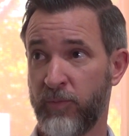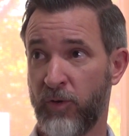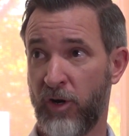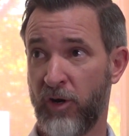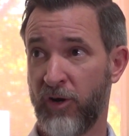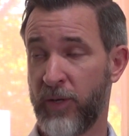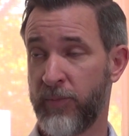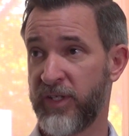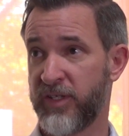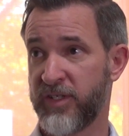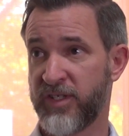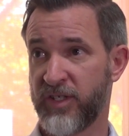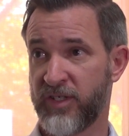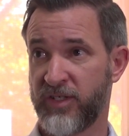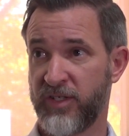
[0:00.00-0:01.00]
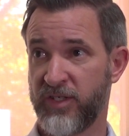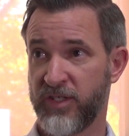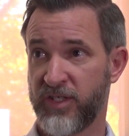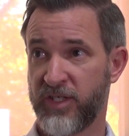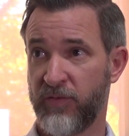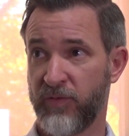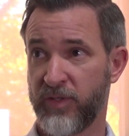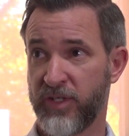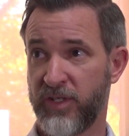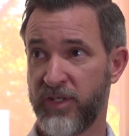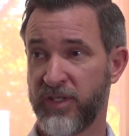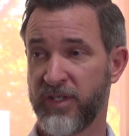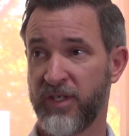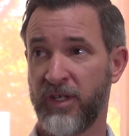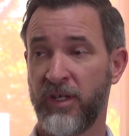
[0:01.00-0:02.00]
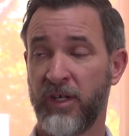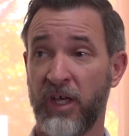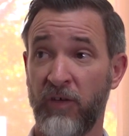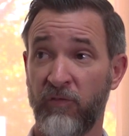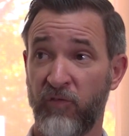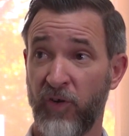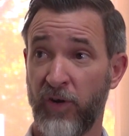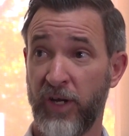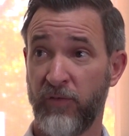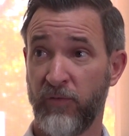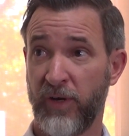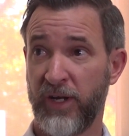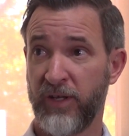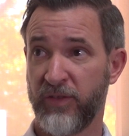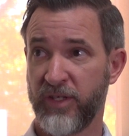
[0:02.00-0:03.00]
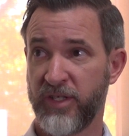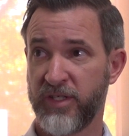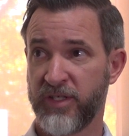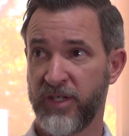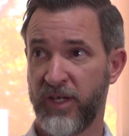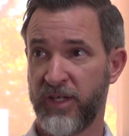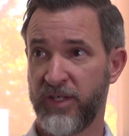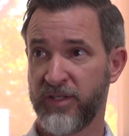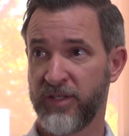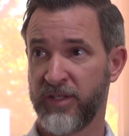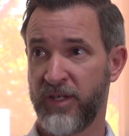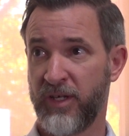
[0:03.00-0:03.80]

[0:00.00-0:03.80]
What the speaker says: program in the 60s and 70s are very rare these days.